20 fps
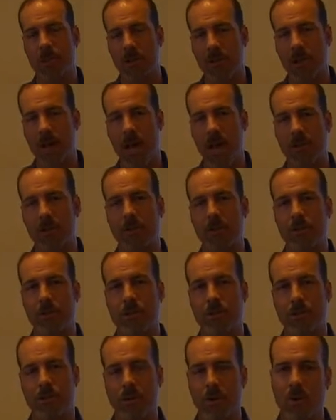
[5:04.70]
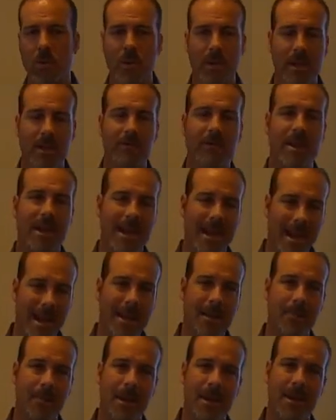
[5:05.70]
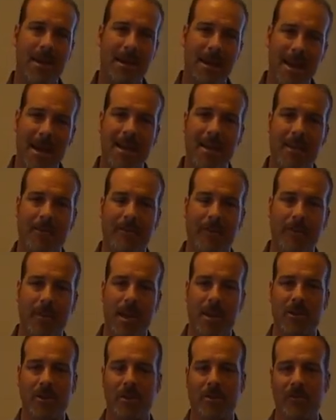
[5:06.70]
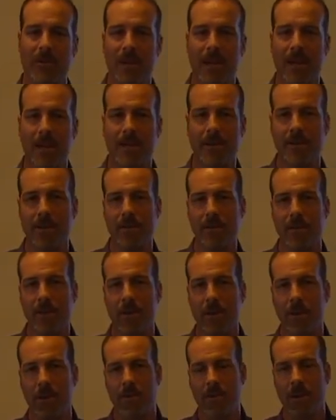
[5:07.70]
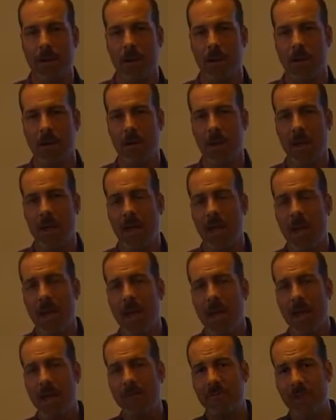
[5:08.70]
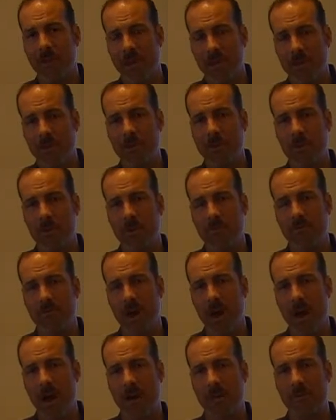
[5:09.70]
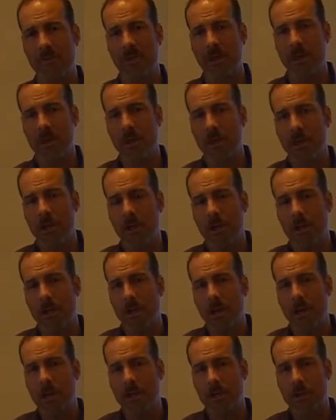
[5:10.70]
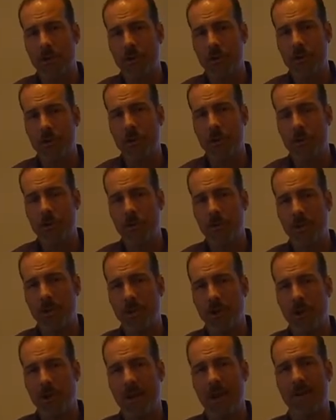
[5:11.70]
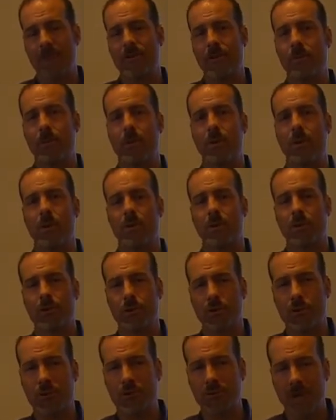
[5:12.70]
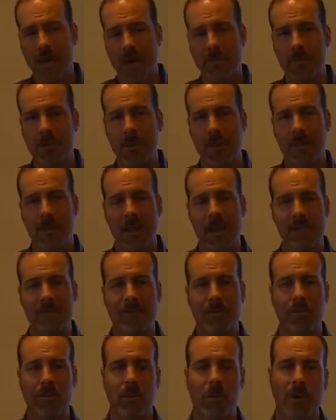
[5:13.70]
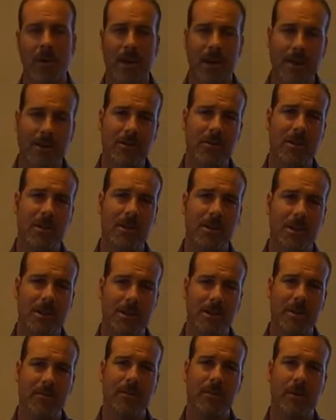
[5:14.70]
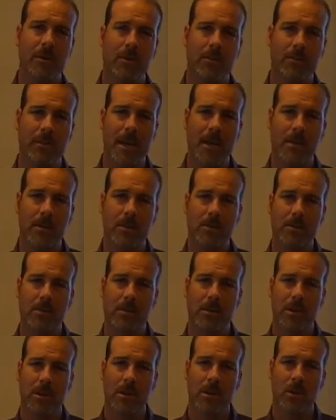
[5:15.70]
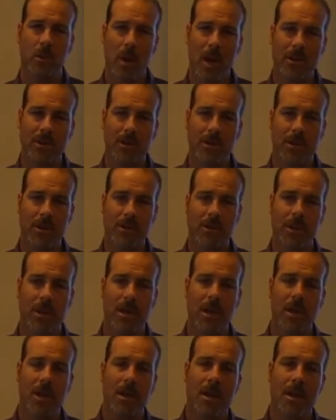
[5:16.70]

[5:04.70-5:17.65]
and the doctors don't give anybody any information related to your health care. And if the issue involves should you be on life support or should you not be on life support, and answering these difficult medical questions,